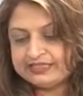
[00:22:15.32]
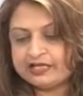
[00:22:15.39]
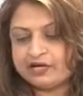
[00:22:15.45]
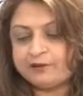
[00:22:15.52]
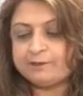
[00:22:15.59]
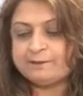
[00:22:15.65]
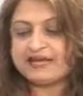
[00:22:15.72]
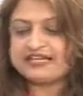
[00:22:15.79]

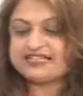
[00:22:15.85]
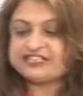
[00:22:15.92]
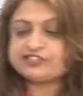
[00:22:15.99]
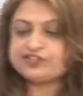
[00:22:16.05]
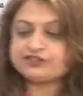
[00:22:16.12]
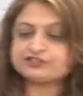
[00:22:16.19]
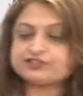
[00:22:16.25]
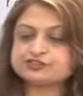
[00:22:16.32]
Now, manage
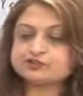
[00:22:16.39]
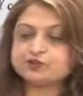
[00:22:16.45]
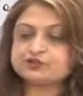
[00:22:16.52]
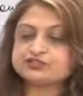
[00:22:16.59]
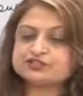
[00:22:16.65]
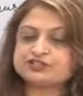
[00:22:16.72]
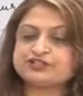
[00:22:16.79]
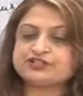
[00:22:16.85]
your
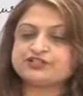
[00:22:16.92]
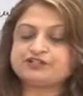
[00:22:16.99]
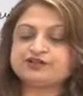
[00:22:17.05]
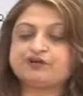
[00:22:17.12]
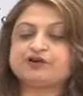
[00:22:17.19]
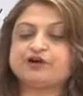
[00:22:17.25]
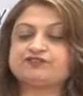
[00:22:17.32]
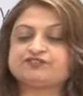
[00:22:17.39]
resource in
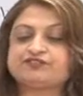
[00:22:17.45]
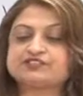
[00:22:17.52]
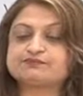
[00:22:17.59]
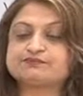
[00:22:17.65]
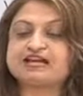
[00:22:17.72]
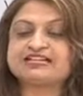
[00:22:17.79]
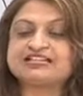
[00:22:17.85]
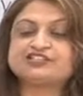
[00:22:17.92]
your office.
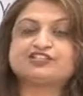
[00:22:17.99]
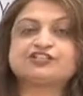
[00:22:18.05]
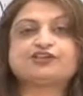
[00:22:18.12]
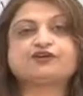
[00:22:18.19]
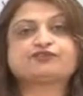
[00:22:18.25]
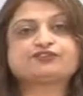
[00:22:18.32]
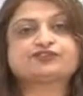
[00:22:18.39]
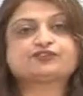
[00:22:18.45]
Managing
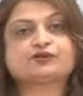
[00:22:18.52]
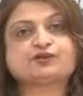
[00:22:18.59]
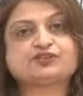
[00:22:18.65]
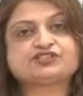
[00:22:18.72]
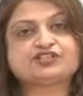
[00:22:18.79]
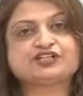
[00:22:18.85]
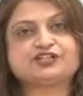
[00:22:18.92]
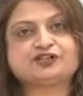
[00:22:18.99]
your
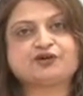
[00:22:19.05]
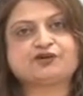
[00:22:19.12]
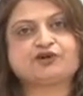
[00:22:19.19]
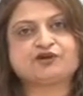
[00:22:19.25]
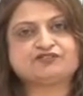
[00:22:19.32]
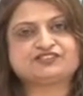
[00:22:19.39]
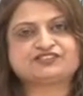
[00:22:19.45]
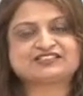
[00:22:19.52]
resource in your
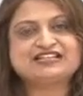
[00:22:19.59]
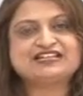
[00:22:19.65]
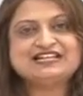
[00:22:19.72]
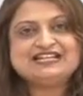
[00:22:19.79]
office.